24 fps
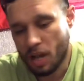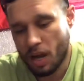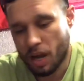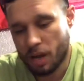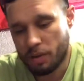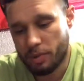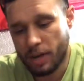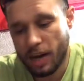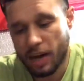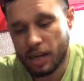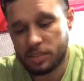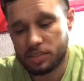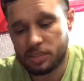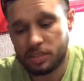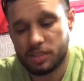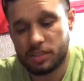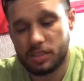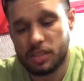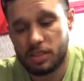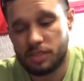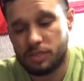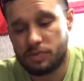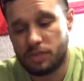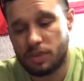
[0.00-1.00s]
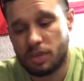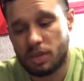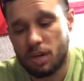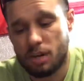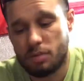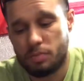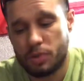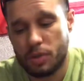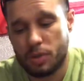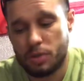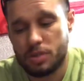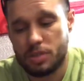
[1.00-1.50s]
It actually says for
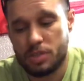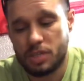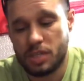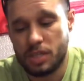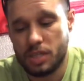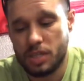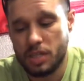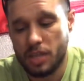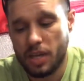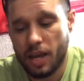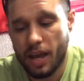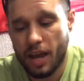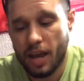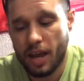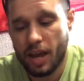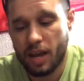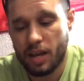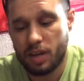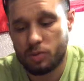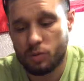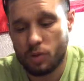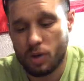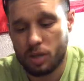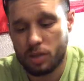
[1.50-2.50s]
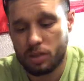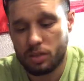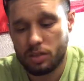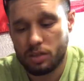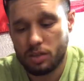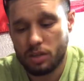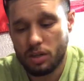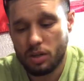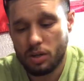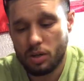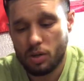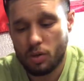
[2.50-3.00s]
compost tea, add
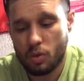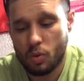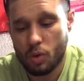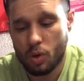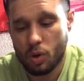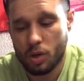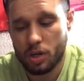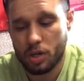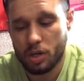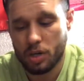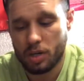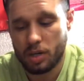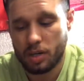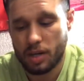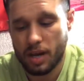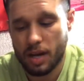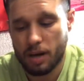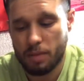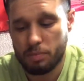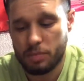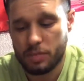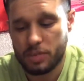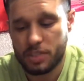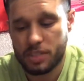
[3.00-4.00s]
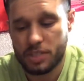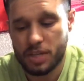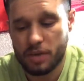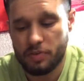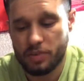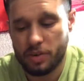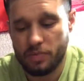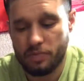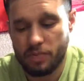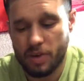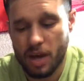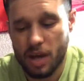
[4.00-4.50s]
1/4 cup to
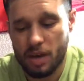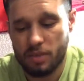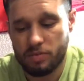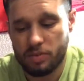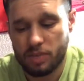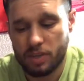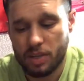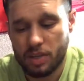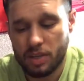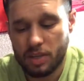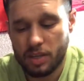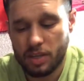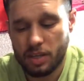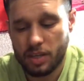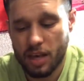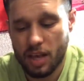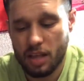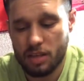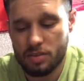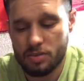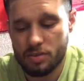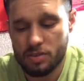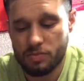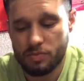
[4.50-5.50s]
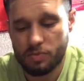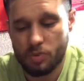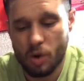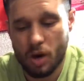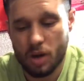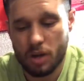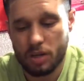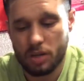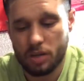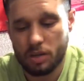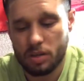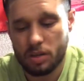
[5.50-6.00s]
every 5 gallons of
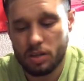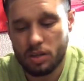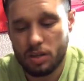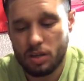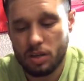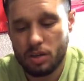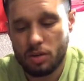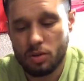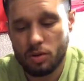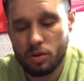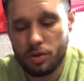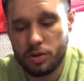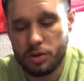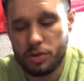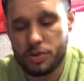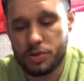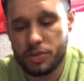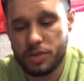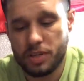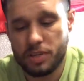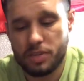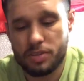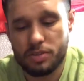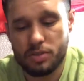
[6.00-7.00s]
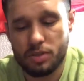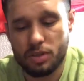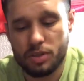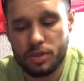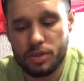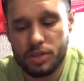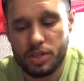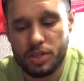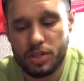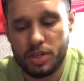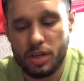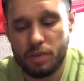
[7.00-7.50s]
water nutrient
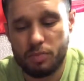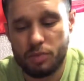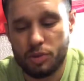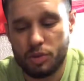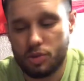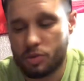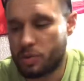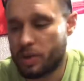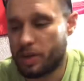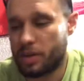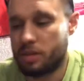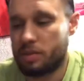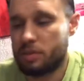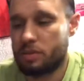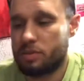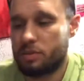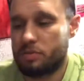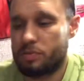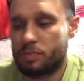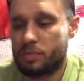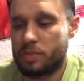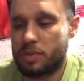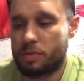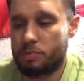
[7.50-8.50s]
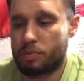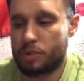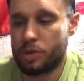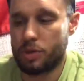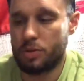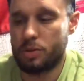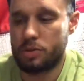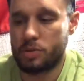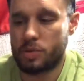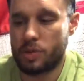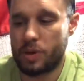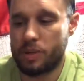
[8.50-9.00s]
solution and be 24 to
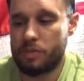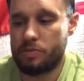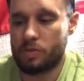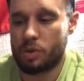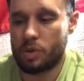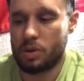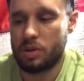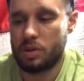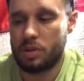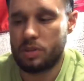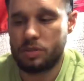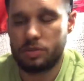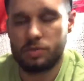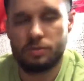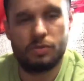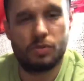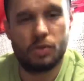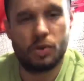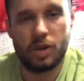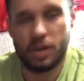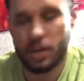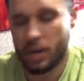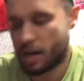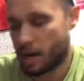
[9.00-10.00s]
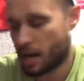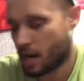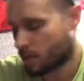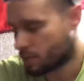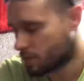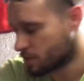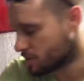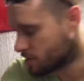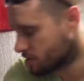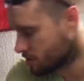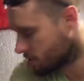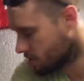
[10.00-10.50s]
48
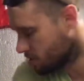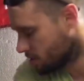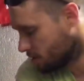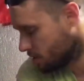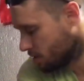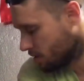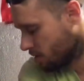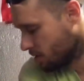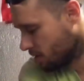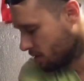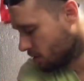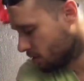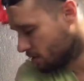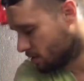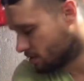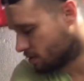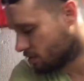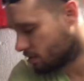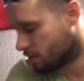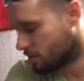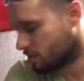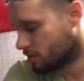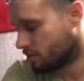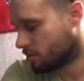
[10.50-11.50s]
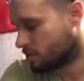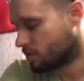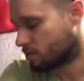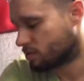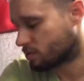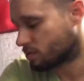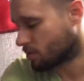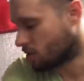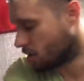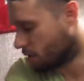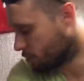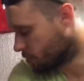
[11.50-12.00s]
hours.
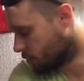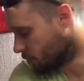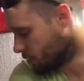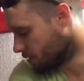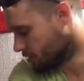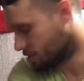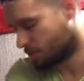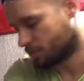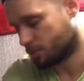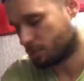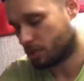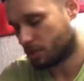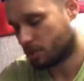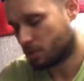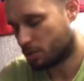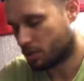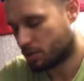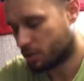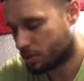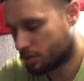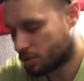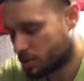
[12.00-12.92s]
So I'm going to include